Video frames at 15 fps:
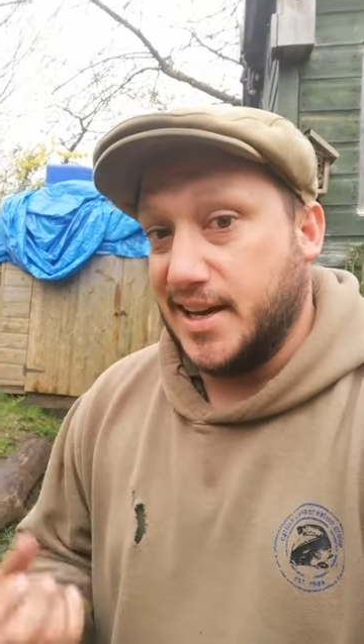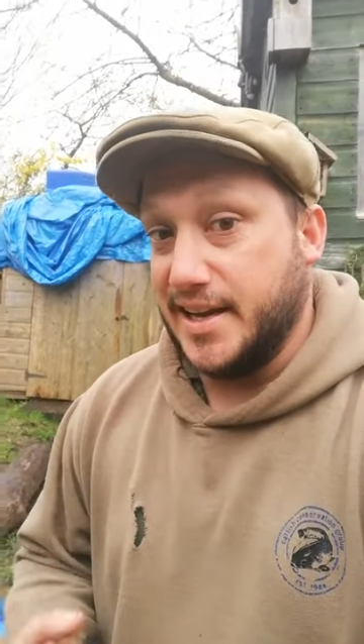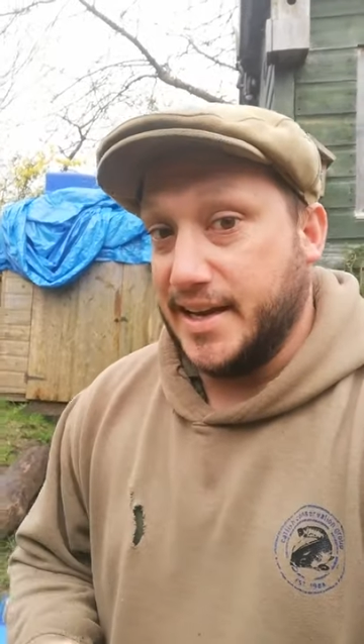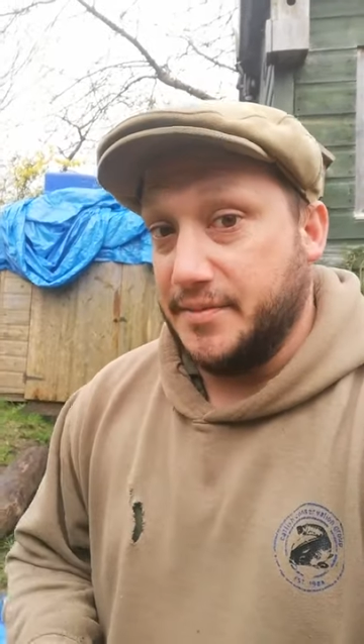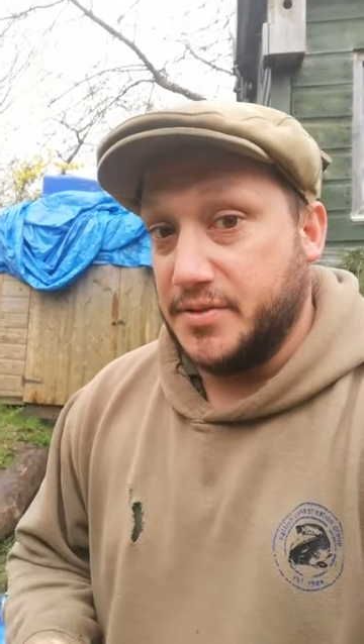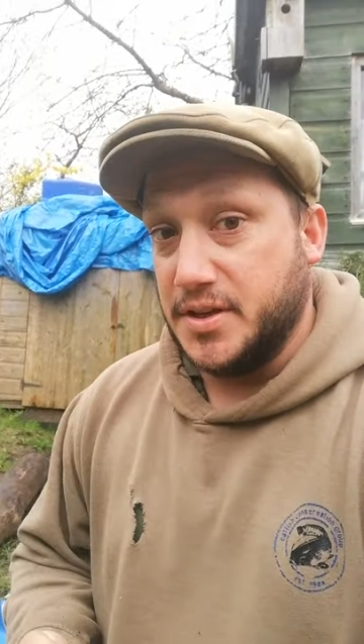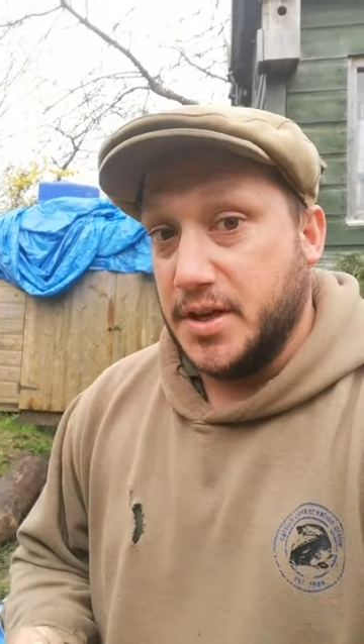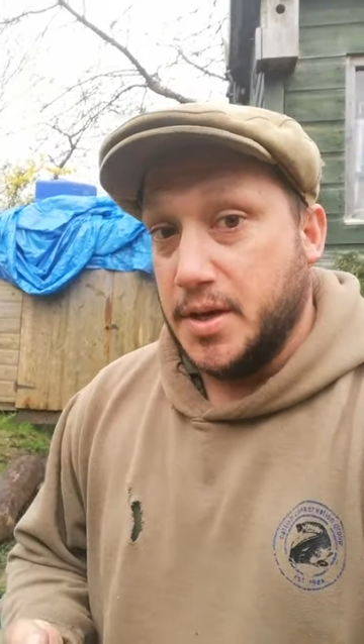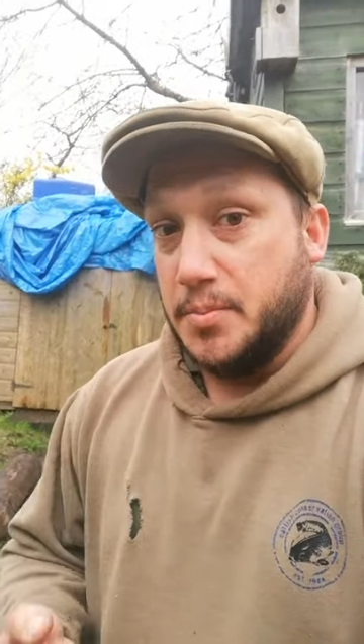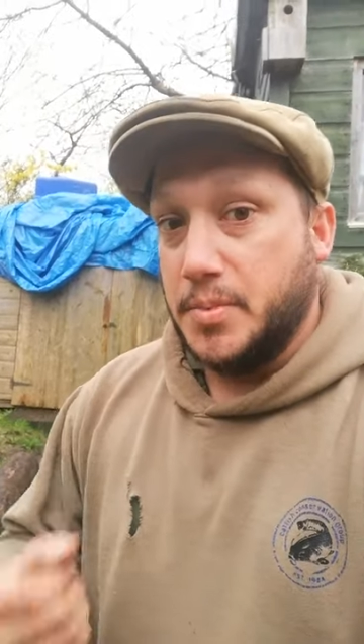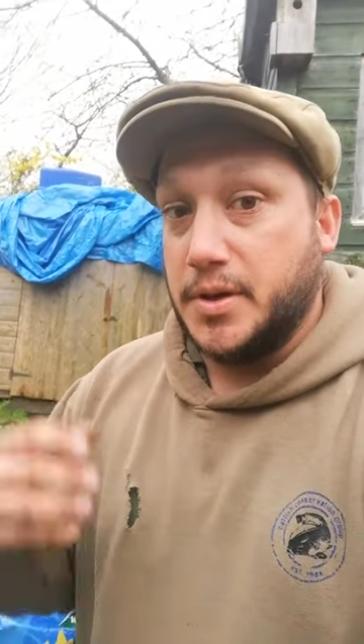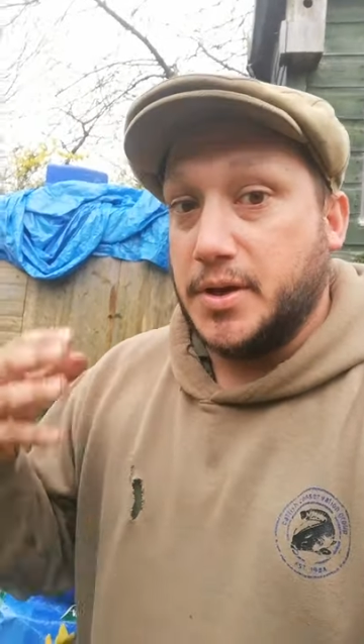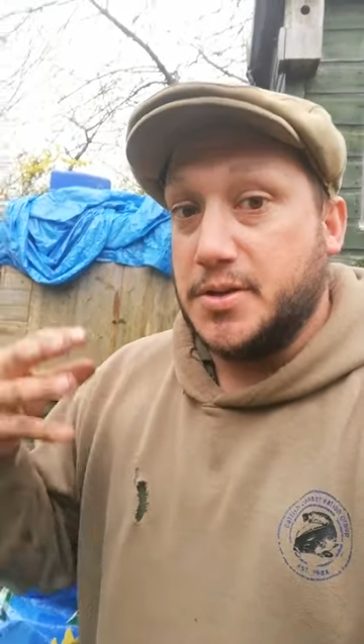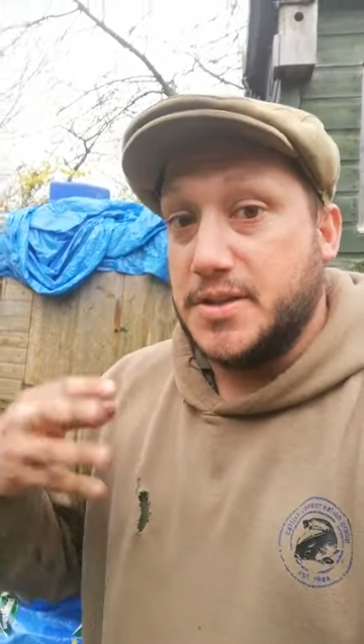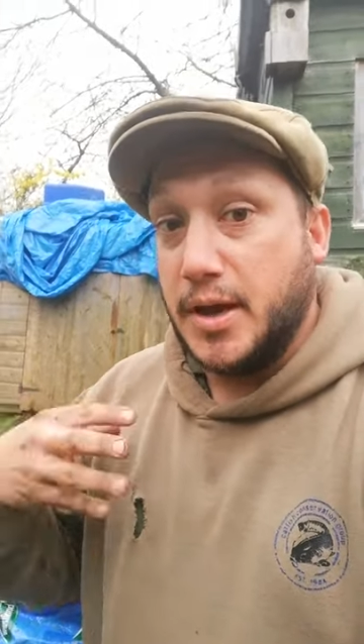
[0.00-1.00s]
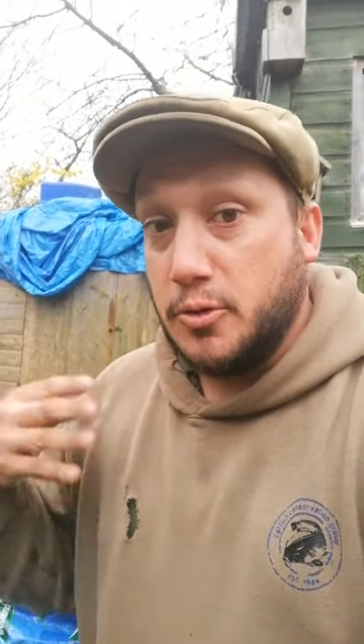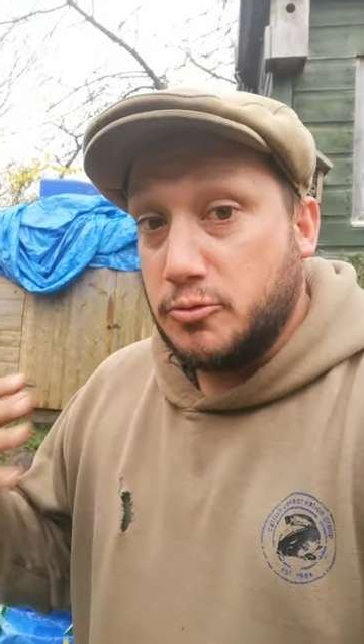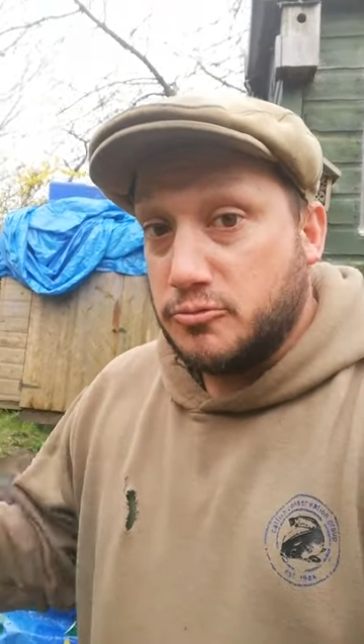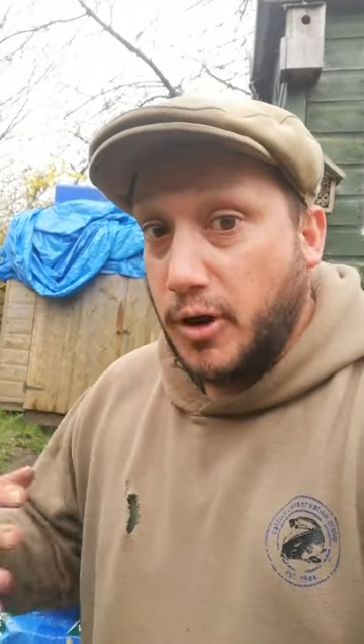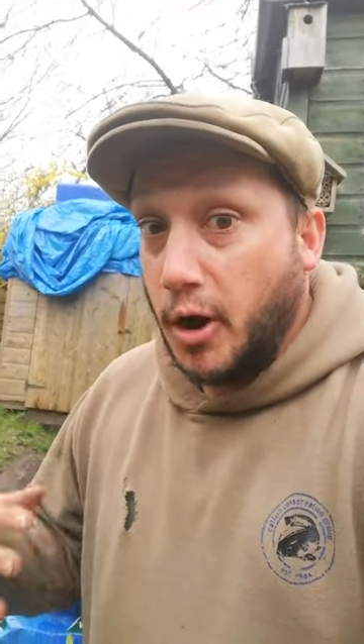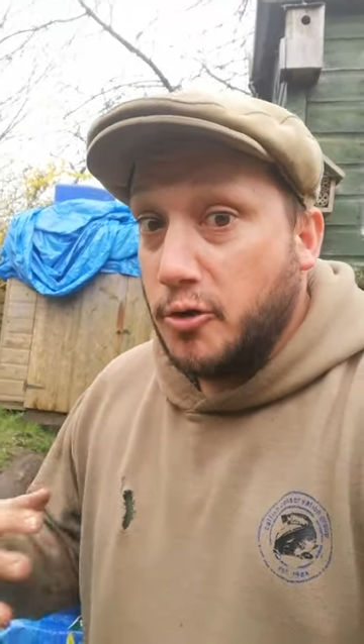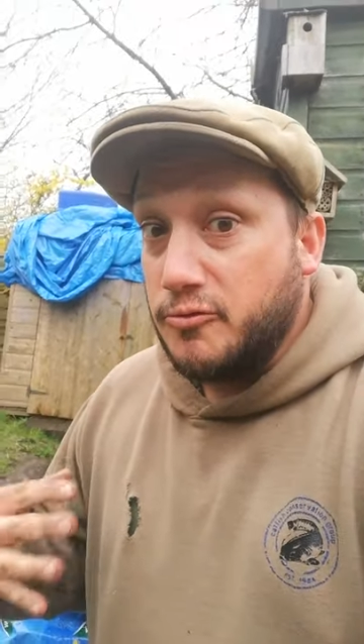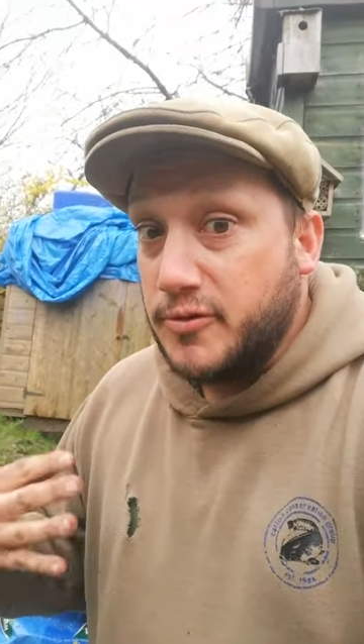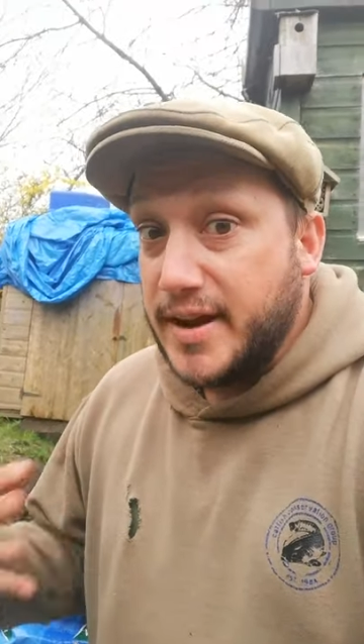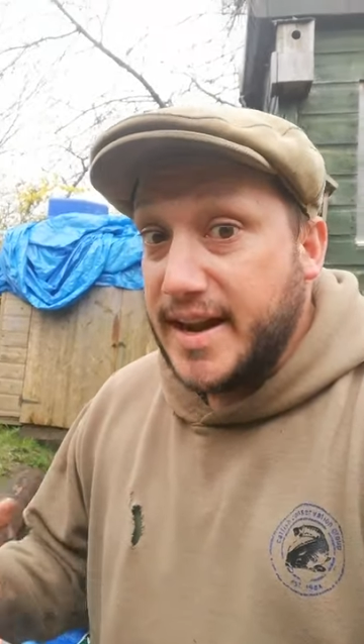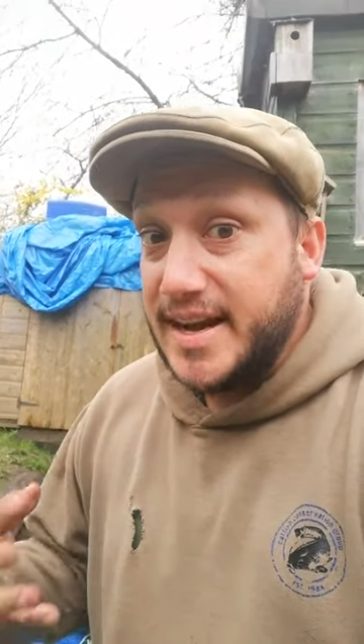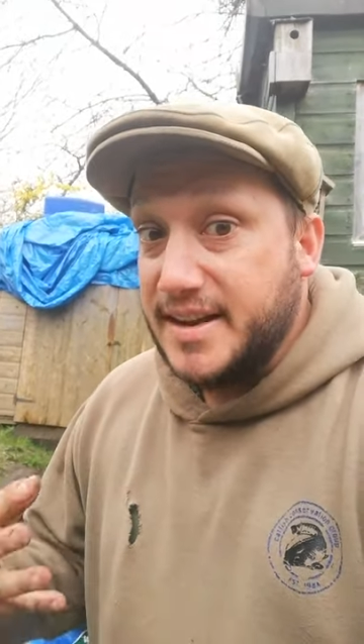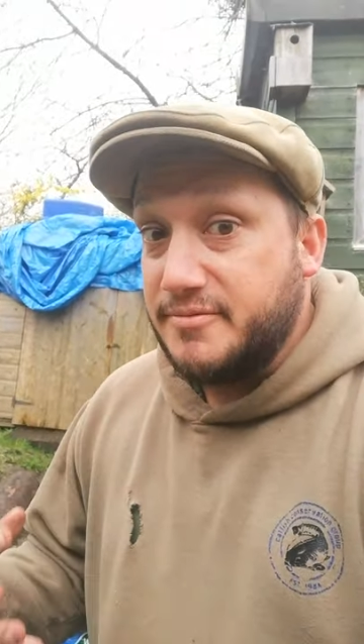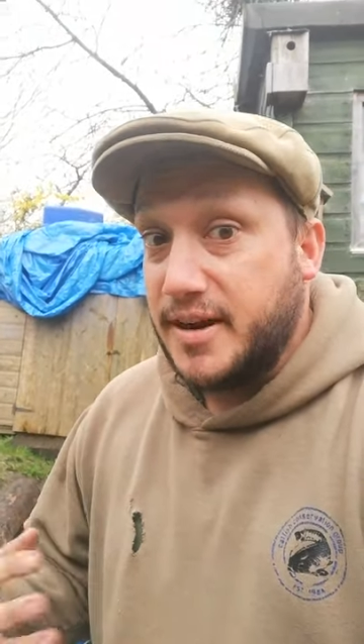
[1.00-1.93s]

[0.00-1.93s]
leaves because they'll grow really,